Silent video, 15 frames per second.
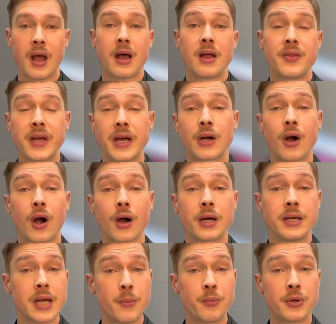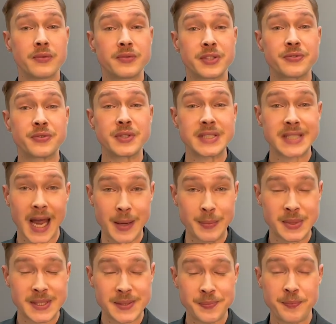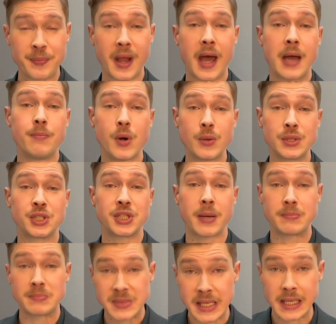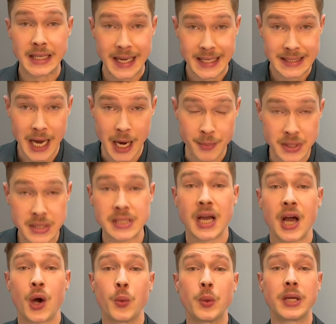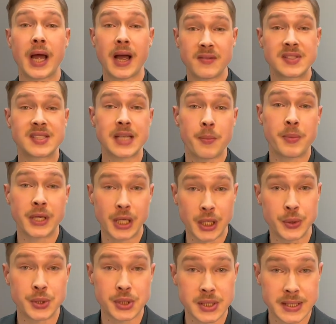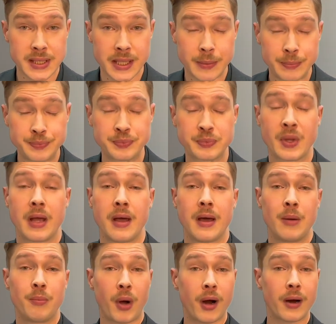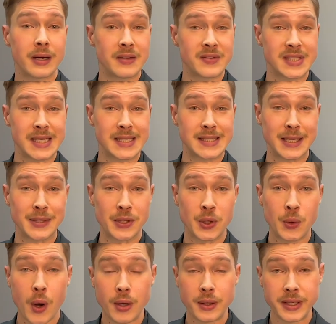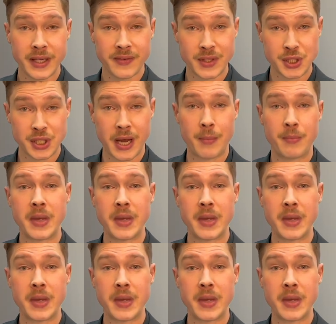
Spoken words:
There are a number of different types, and most gems, like diamonds, will have some inclusions in them. Part of assessing the quality of a gem